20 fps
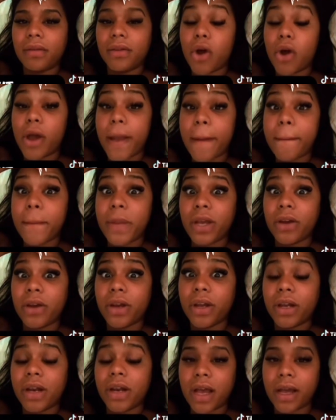Okay,
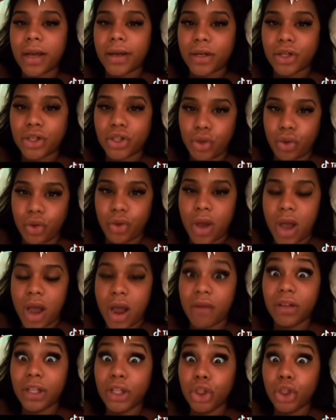period. I gotta show you how I
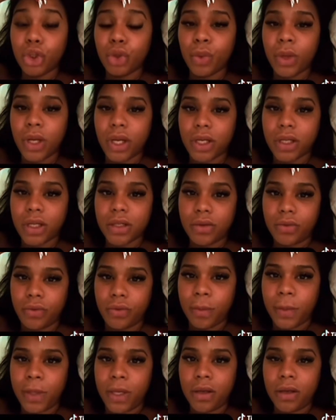really do
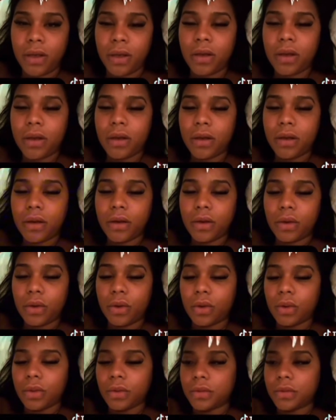it. Cool.